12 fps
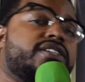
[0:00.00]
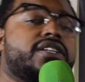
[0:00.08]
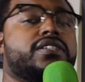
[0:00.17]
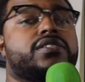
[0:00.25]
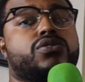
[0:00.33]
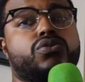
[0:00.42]
it
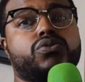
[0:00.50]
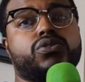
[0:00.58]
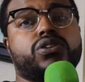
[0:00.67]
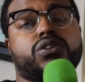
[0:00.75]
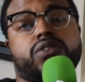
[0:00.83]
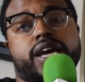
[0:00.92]
into,
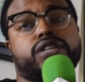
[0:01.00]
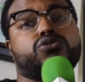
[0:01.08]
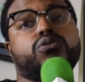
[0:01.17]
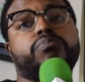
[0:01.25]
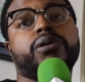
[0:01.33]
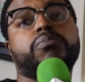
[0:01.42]
you know, the
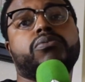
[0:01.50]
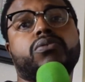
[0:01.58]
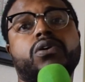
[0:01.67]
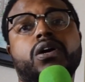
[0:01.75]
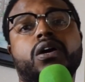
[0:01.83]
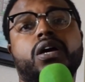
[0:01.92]
actual people
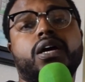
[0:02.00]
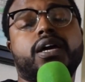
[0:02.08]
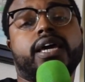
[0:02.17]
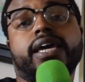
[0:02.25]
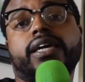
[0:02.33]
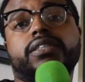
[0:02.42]

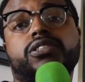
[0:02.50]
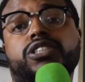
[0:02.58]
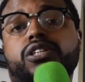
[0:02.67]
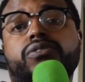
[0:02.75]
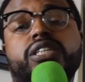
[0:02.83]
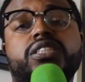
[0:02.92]
and
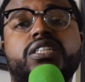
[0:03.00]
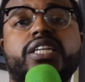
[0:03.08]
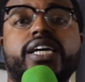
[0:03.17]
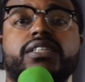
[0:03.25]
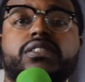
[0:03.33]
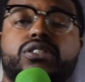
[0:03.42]
Generation
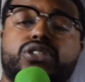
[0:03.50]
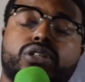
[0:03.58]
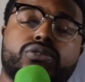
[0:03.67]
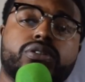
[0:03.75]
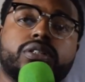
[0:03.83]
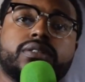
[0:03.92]
Next, the
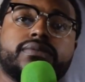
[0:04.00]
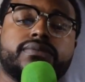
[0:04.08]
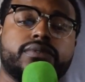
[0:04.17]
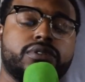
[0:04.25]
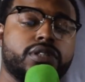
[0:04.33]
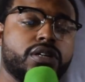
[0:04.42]
children.
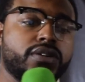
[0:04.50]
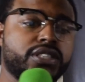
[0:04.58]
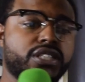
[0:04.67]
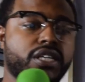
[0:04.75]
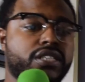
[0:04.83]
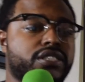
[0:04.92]
You know,
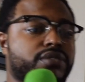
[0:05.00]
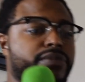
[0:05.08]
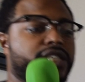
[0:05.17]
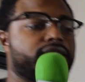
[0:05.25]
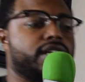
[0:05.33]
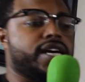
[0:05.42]
it, it just
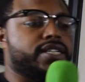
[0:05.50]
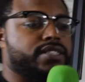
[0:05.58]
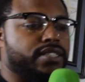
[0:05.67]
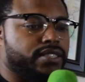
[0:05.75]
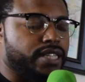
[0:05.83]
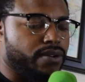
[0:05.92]
makes a lot of
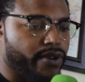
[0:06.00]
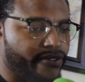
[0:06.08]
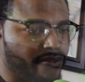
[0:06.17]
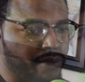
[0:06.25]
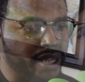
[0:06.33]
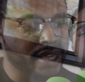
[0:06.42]
sense that way
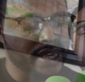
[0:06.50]
for me.